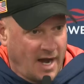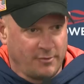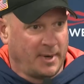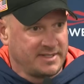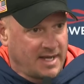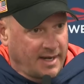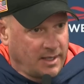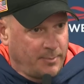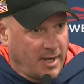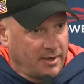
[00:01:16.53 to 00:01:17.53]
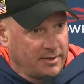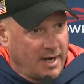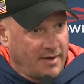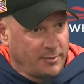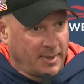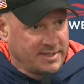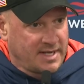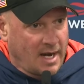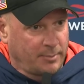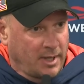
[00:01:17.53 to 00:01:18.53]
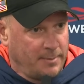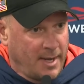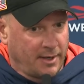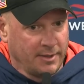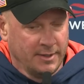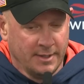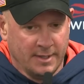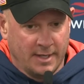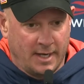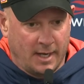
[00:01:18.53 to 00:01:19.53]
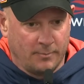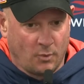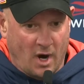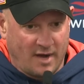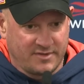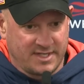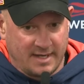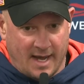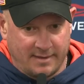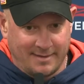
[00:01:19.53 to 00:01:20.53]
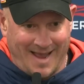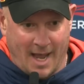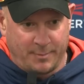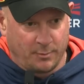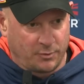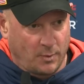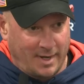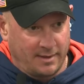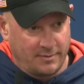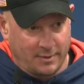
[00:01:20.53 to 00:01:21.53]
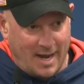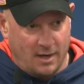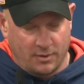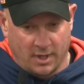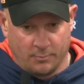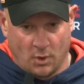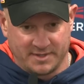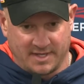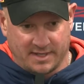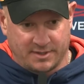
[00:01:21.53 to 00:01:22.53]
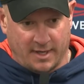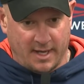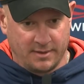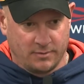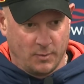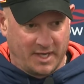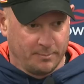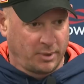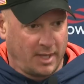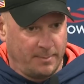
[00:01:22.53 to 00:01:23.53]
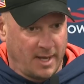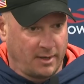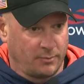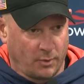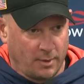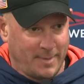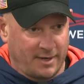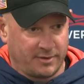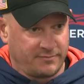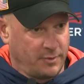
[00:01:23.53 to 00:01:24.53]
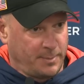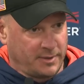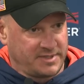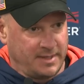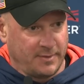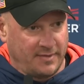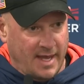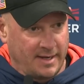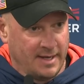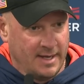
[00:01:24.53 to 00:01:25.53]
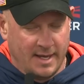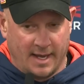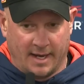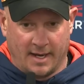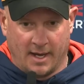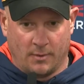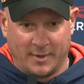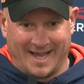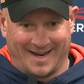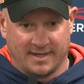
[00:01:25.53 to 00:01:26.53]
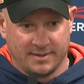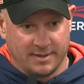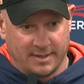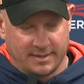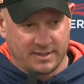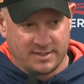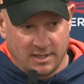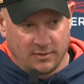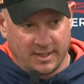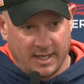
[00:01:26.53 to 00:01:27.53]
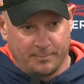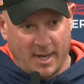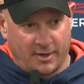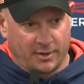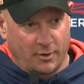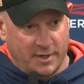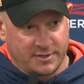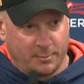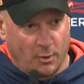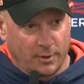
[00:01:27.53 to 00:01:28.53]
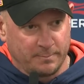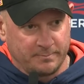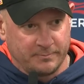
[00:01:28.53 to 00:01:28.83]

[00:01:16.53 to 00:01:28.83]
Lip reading: Everybody's got to get better. Everybody's got to play better. We're obviously not happy with what the outcome was yesterday. We can play better, and we're a better football team than that. And we got to continually get better across the board.